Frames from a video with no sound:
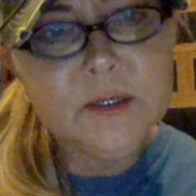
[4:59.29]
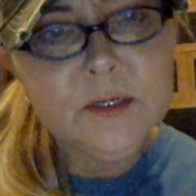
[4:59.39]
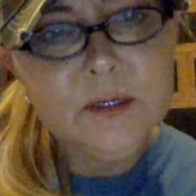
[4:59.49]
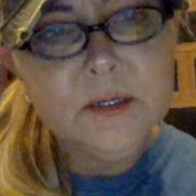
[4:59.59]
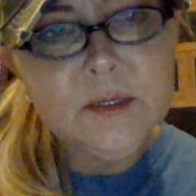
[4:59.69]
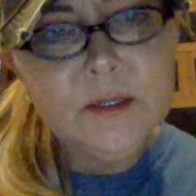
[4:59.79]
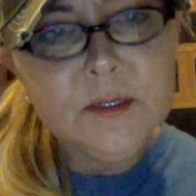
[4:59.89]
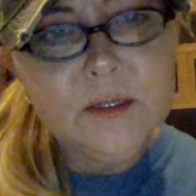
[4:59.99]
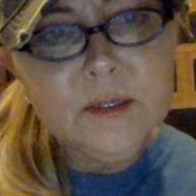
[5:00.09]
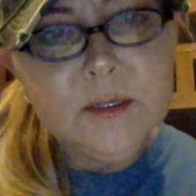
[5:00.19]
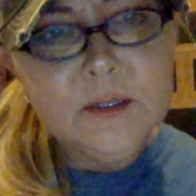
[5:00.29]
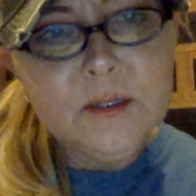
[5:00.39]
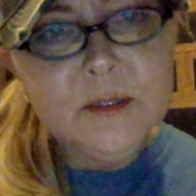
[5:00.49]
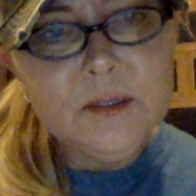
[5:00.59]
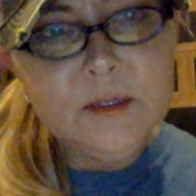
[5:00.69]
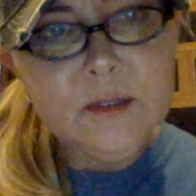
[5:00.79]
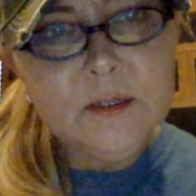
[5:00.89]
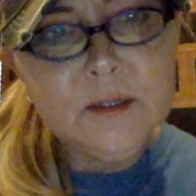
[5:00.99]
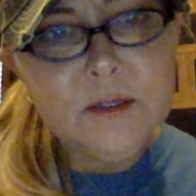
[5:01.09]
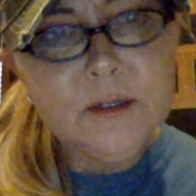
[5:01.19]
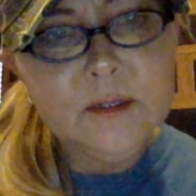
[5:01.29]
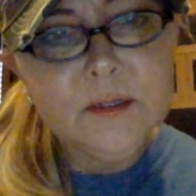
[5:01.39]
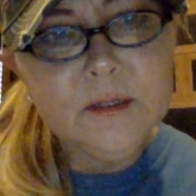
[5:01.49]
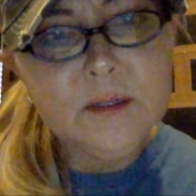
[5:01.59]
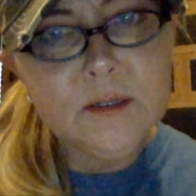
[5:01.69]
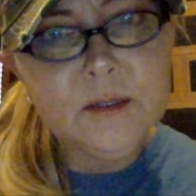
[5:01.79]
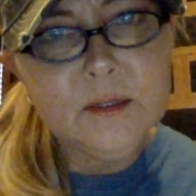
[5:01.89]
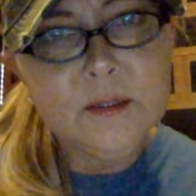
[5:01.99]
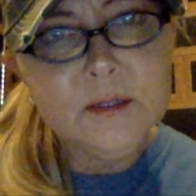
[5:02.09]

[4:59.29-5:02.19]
Nobody speaks.